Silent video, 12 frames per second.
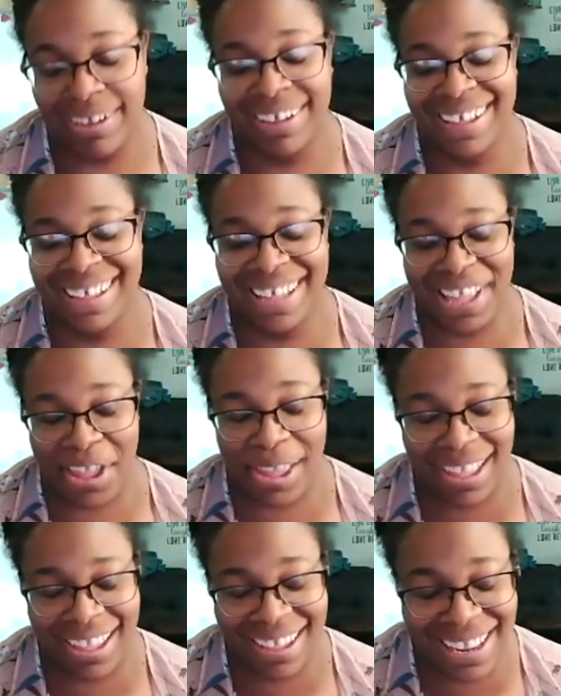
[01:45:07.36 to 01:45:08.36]
it's
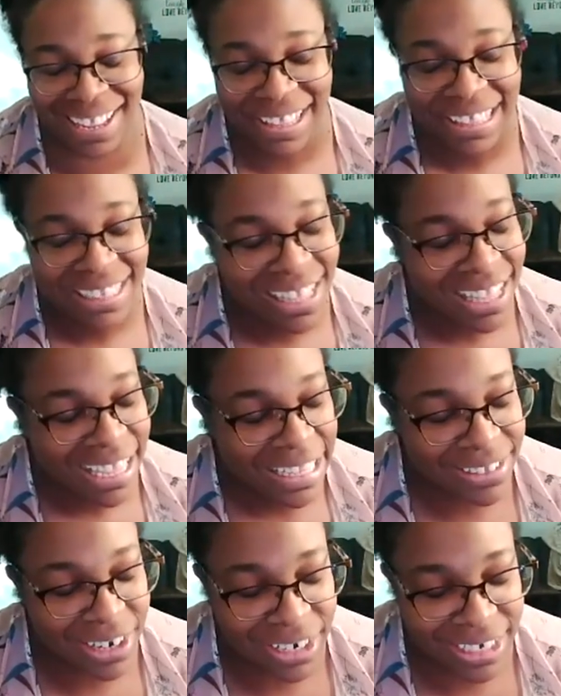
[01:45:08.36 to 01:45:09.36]

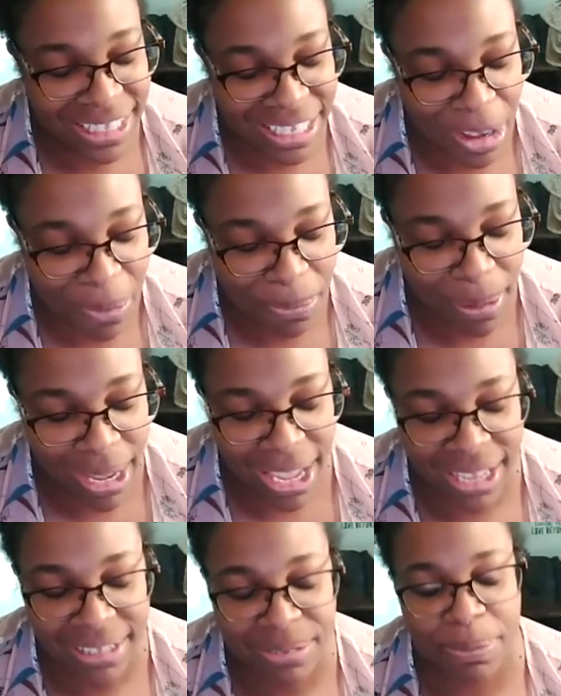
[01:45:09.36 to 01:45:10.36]
hard to like open my
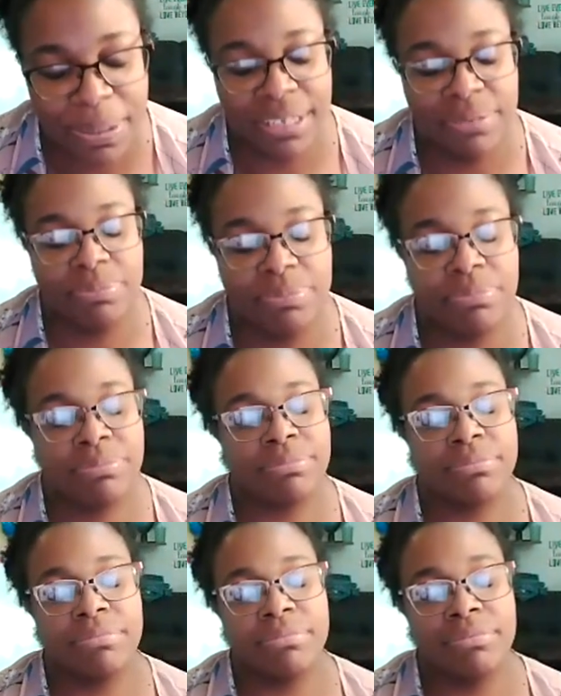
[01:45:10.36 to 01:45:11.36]
eyes, but
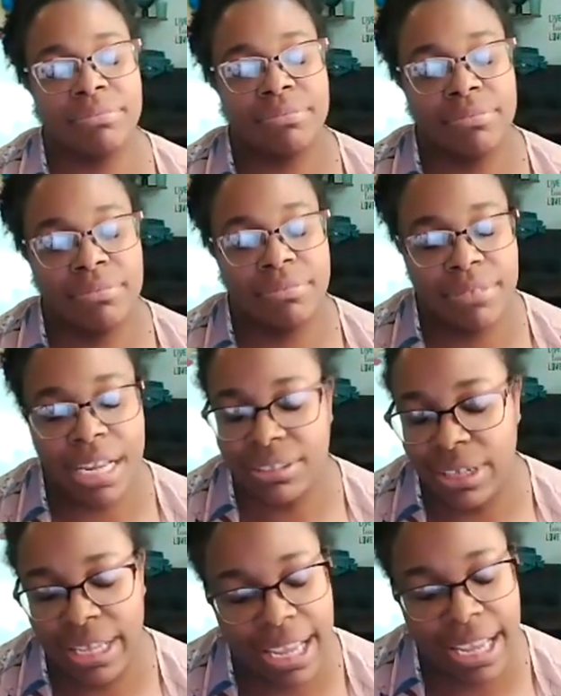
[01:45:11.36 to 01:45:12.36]

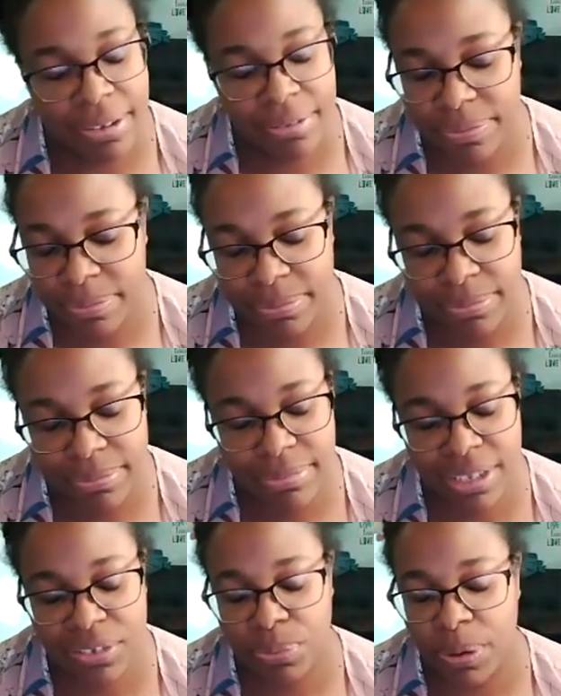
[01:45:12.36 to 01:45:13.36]
that's all I have.
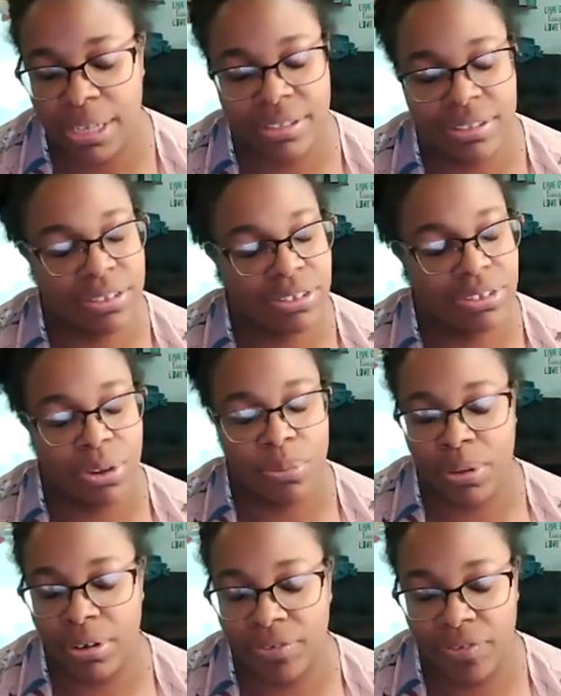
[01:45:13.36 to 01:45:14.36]
His presence is so
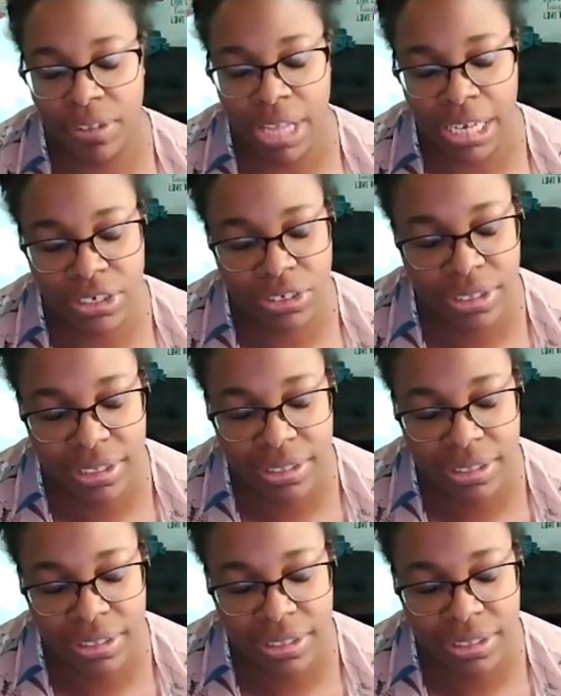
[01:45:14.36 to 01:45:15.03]
beautiful. I just